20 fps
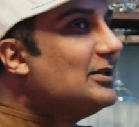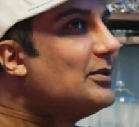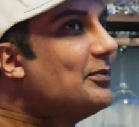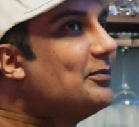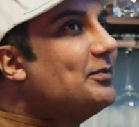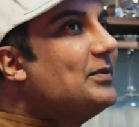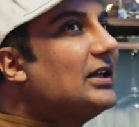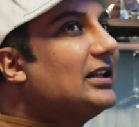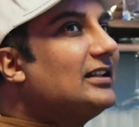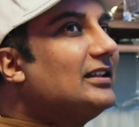
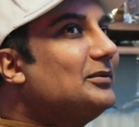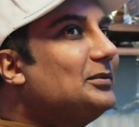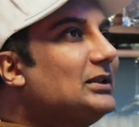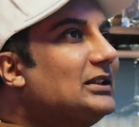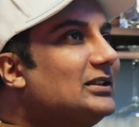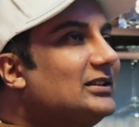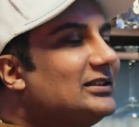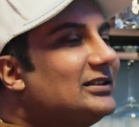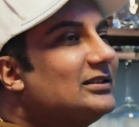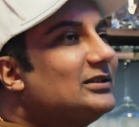But we
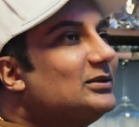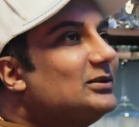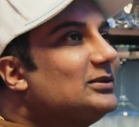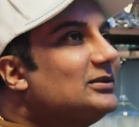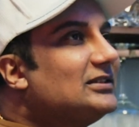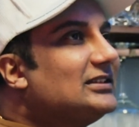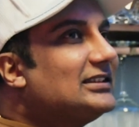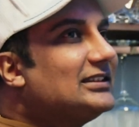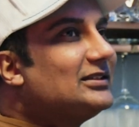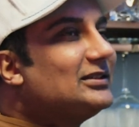also,
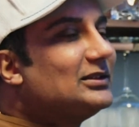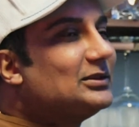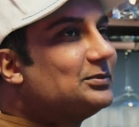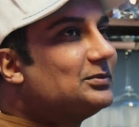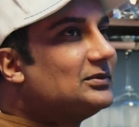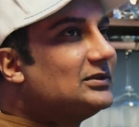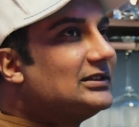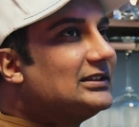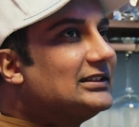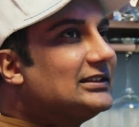
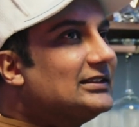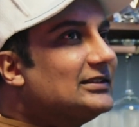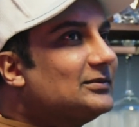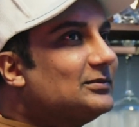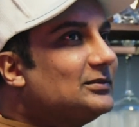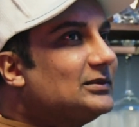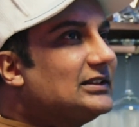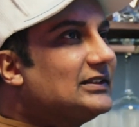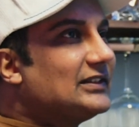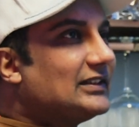
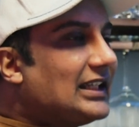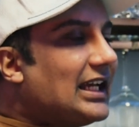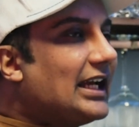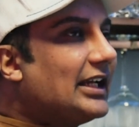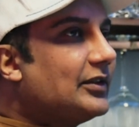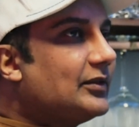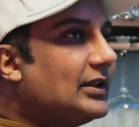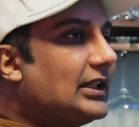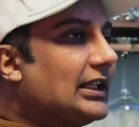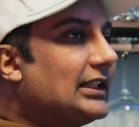the
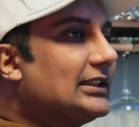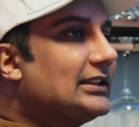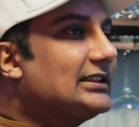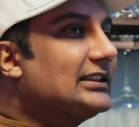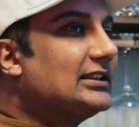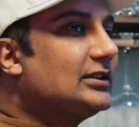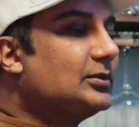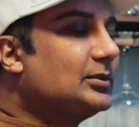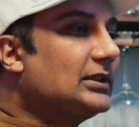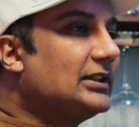sad reality
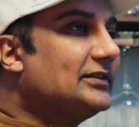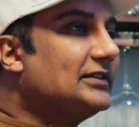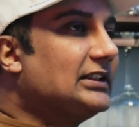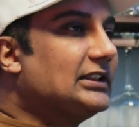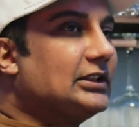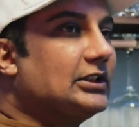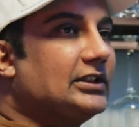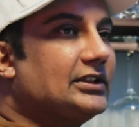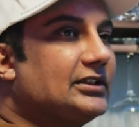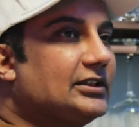is we live in a
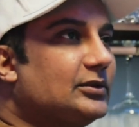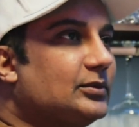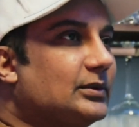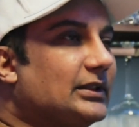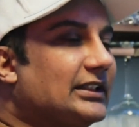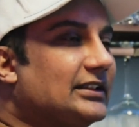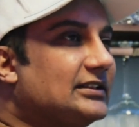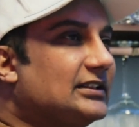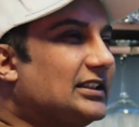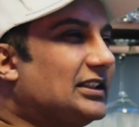culture
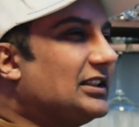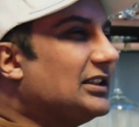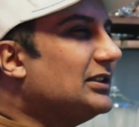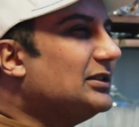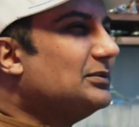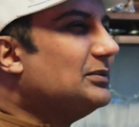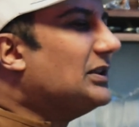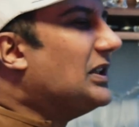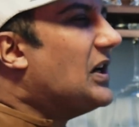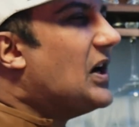where the
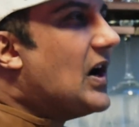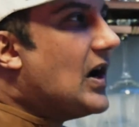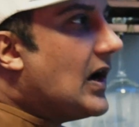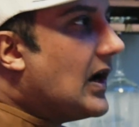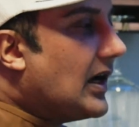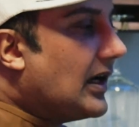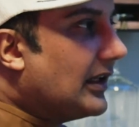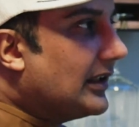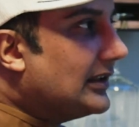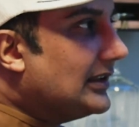term
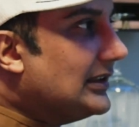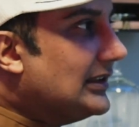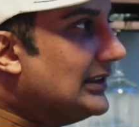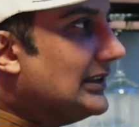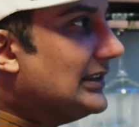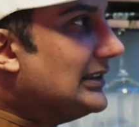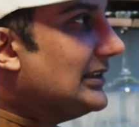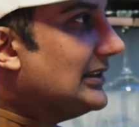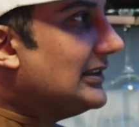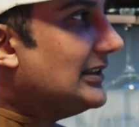God
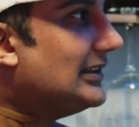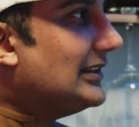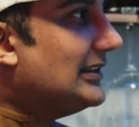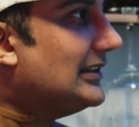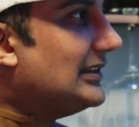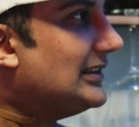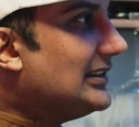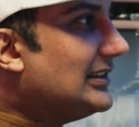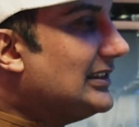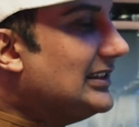
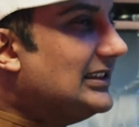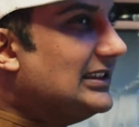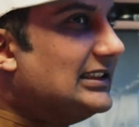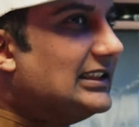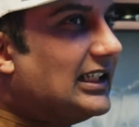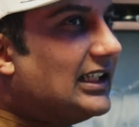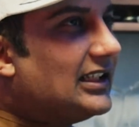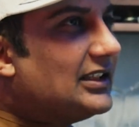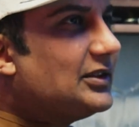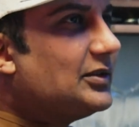is
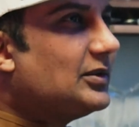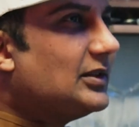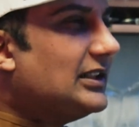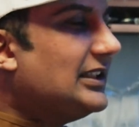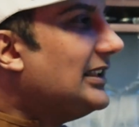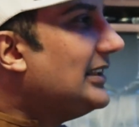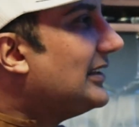not really